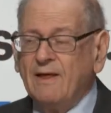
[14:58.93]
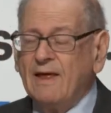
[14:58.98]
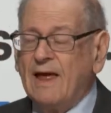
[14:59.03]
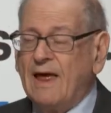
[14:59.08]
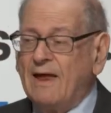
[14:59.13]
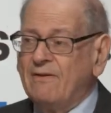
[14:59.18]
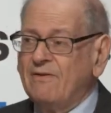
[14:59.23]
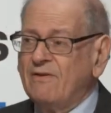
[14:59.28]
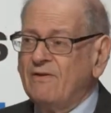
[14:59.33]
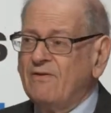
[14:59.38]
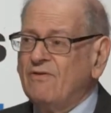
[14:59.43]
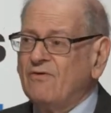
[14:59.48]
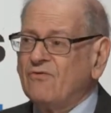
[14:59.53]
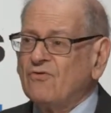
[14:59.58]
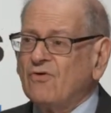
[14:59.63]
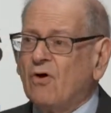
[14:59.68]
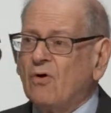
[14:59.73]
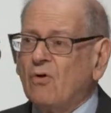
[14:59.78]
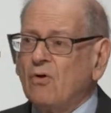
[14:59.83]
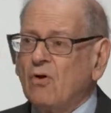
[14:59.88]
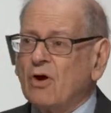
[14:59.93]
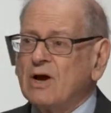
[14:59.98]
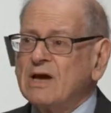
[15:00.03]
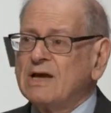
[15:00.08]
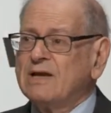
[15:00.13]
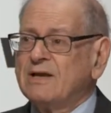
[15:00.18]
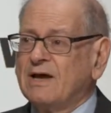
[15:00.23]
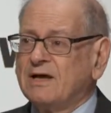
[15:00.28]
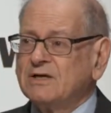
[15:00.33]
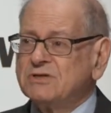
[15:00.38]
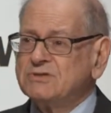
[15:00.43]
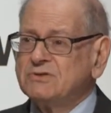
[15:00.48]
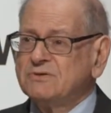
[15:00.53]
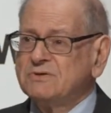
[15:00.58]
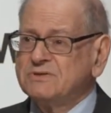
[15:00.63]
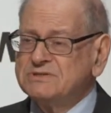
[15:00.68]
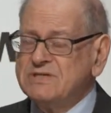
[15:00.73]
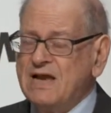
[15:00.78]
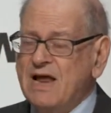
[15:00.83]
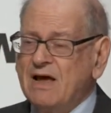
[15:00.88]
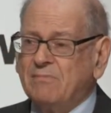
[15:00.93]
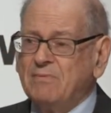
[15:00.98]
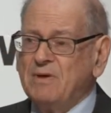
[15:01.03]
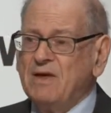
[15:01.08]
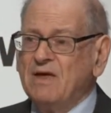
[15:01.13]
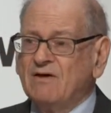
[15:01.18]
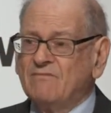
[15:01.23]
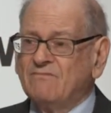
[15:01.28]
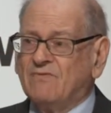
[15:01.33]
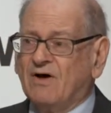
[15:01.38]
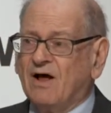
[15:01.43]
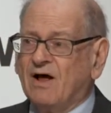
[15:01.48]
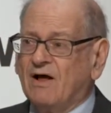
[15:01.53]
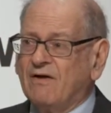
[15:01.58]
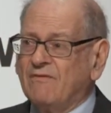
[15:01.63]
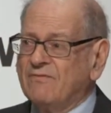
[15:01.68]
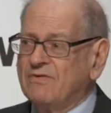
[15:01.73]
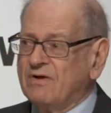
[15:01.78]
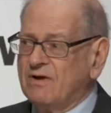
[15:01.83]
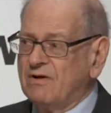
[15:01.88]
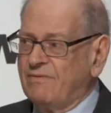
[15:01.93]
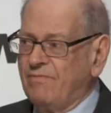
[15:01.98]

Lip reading: And this whole architecture is now being evolved